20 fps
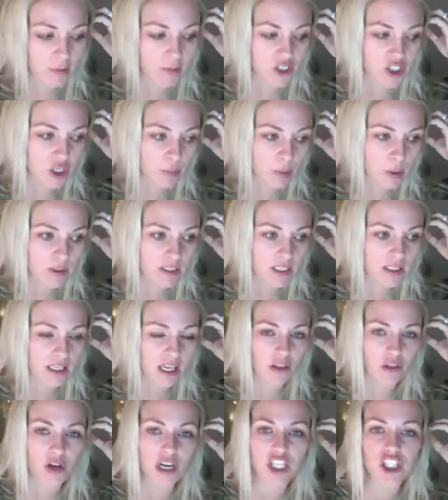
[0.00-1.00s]
But she posted the
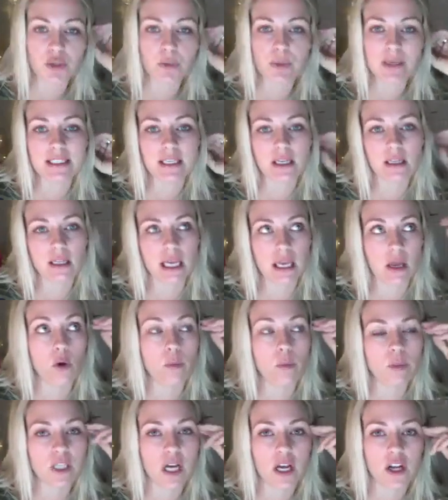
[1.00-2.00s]
other day, she weighs like
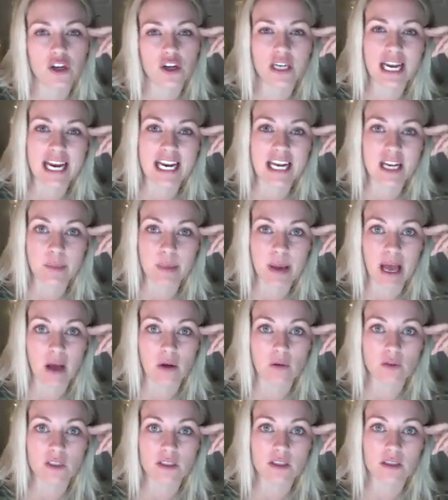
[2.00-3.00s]
almost 180
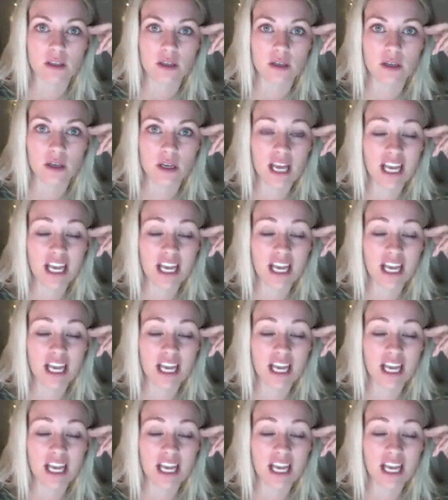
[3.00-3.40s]
pounds.